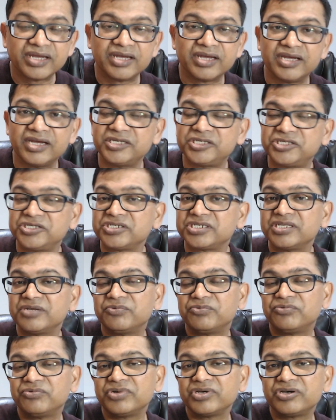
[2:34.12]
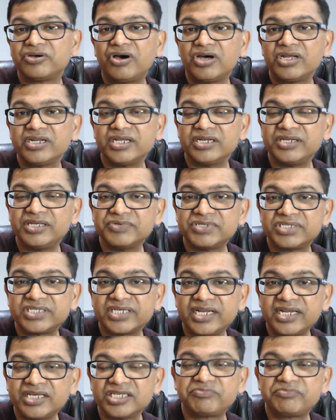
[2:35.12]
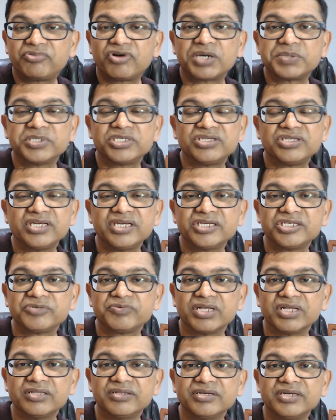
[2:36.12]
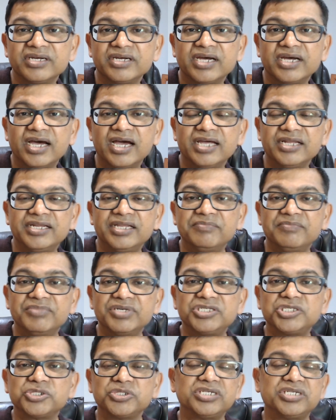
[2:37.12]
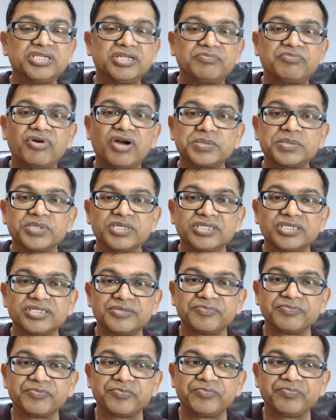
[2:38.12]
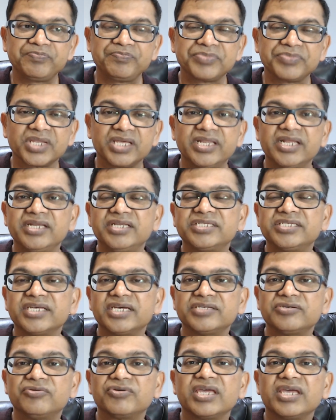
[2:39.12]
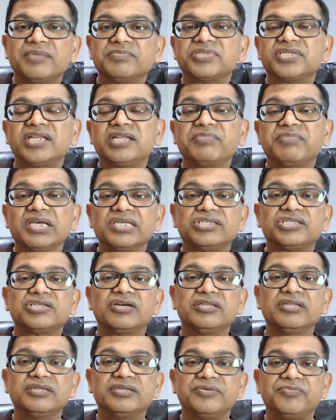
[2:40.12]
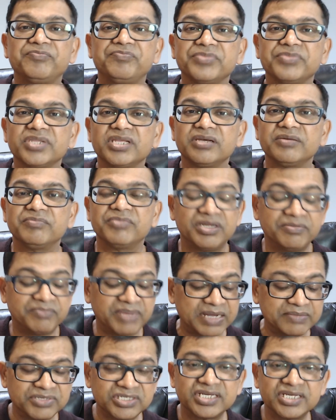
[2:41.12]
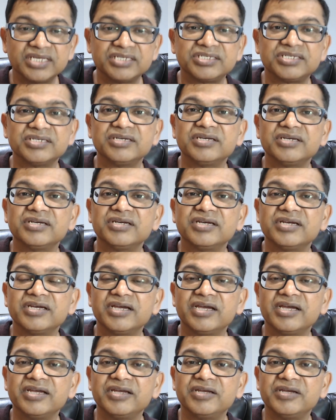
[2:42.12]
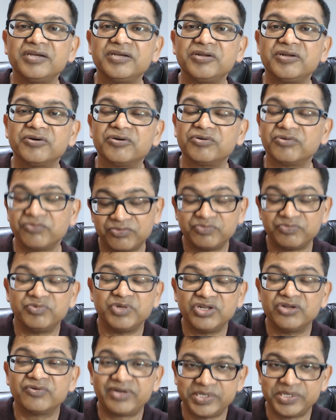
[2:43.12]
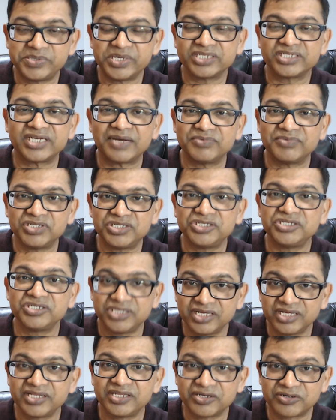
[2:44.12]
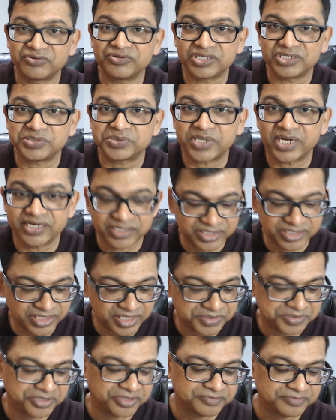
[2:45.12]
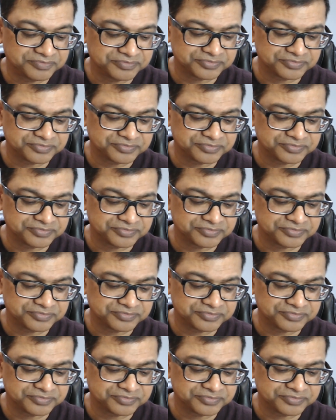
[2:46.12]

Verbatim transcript: it's just what God did. He was sending his prophets to Israel, and they mistreated the prophets. Then he says, okay, I'm sending my son. But the Bible says, you know, we know what eventually happened to Jesus. They crucified the Savior.